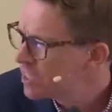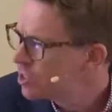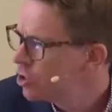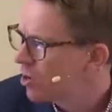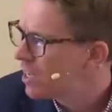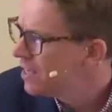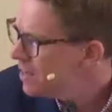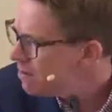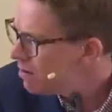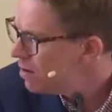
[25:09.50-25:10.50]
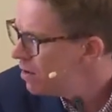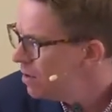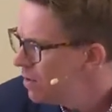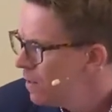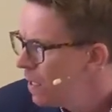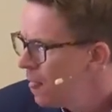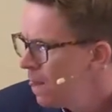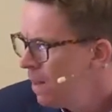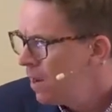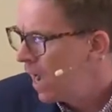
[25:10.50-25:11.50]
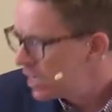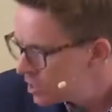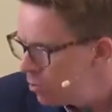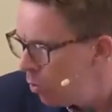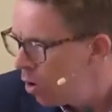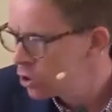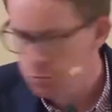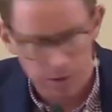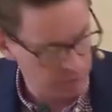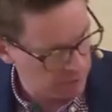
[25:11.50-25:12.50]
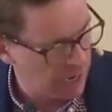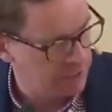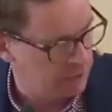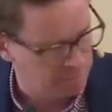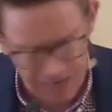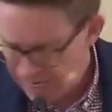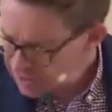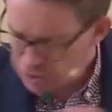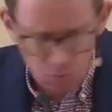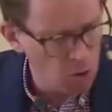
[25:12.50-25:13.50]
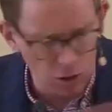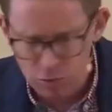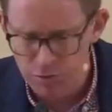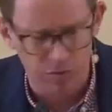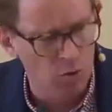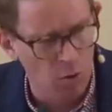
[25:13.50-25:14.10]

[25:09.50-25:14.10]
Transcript: the message not clear? As it was with Adam, as it was with